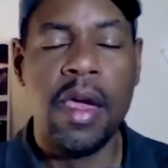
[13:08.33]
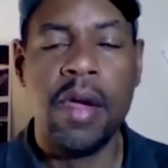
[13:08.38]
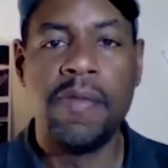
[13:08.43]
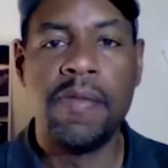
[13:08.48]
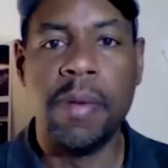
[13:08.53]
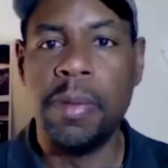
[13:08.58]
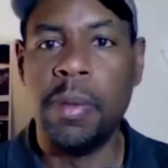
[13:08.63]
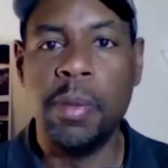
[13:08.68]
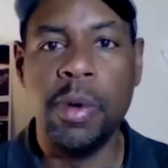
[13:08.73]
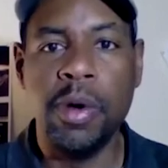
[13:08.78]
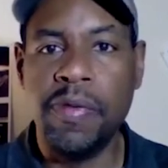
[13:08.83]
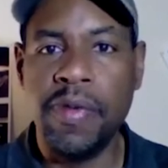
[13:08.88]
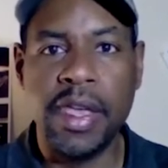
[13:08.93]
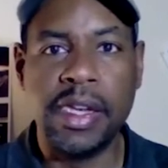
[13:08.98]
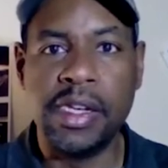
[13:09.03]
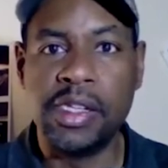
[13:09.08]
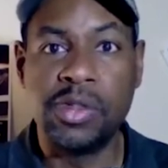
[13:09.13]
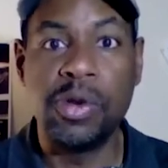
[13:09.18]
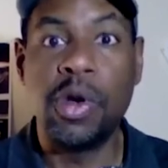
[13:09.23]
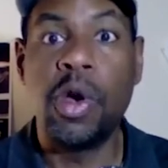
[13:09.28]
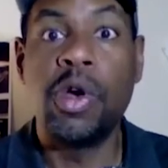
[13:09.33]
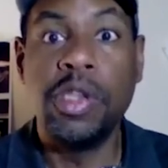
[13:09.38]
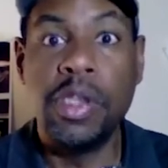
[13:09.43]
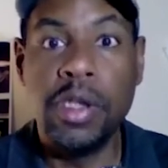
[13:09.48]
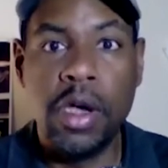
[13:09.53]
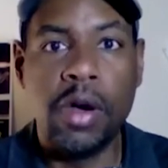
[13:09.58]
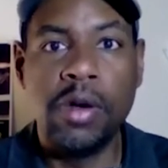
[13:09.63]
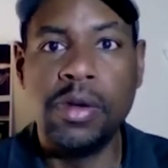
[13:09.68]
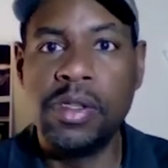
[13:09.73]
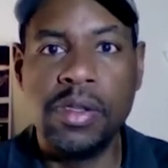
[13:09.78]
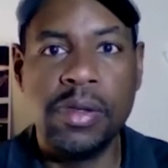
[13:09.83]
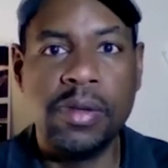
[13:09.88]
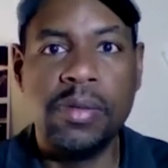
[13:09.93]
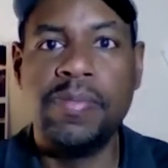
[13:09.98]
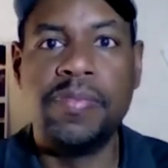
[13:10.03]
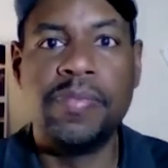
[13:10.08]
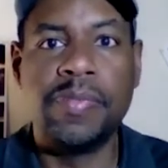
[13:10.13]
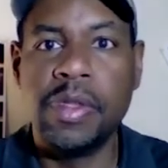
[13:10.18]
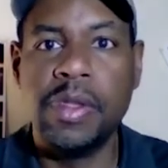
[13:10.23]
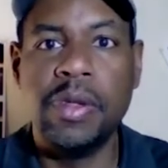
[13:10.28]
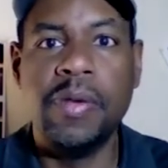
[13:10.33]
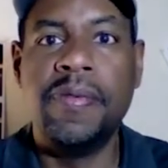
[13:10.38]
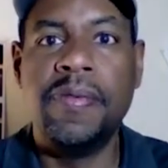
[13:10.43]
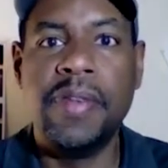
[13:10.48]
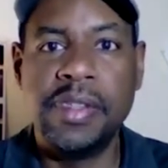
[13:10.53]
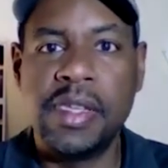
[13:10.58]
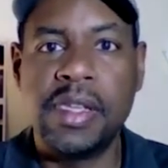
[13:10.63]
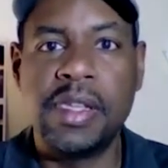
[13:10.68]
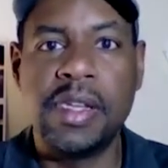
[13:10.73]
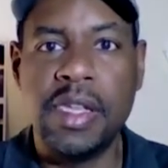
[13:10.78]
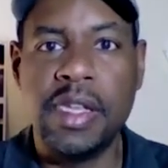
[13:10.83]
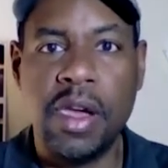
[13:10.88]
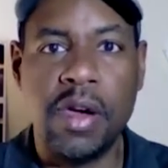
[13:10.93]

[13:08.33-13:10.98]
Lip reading: from the movie industry, or you physically